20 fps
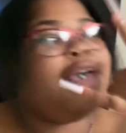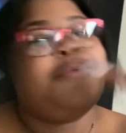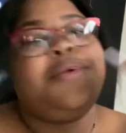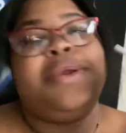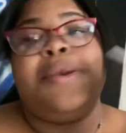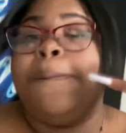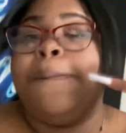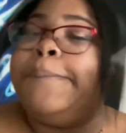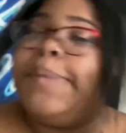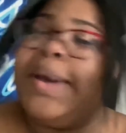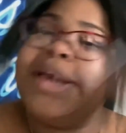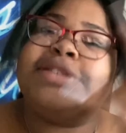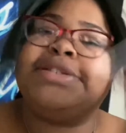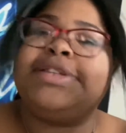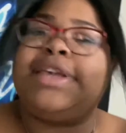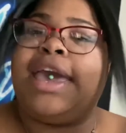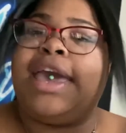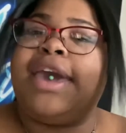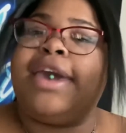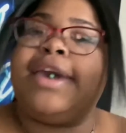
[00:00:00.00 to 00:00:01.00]
We the best
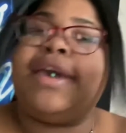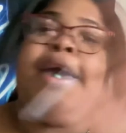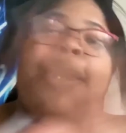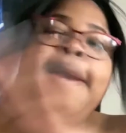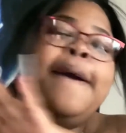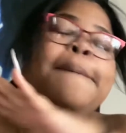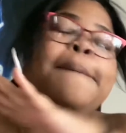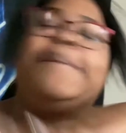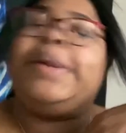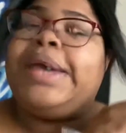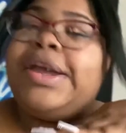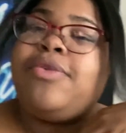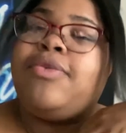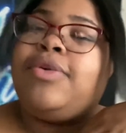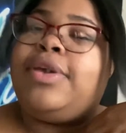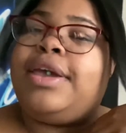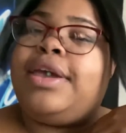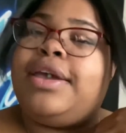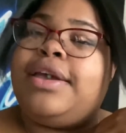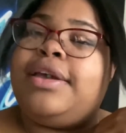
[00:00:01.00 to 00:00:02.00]
gang,
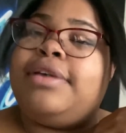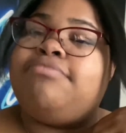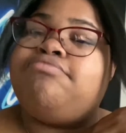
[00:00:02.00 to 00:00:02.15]
period.